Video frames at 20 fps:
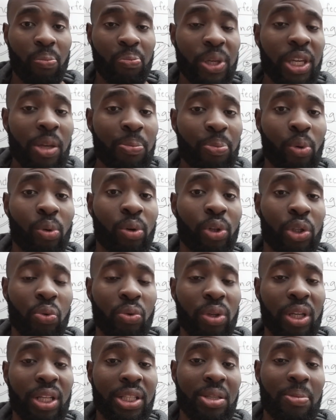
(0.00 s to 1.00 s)
people
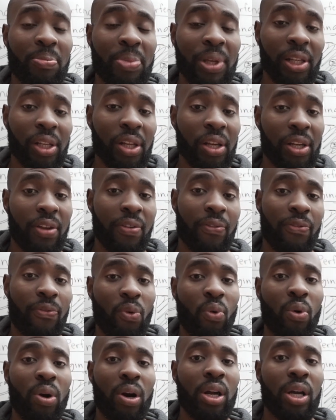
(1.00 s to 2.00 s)
you need to be looking
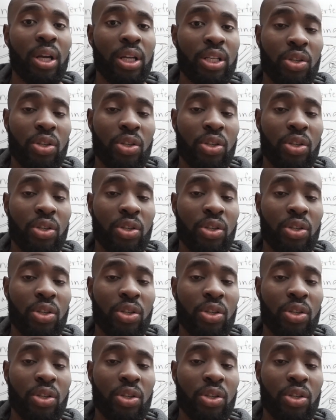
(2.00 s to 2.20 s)
for,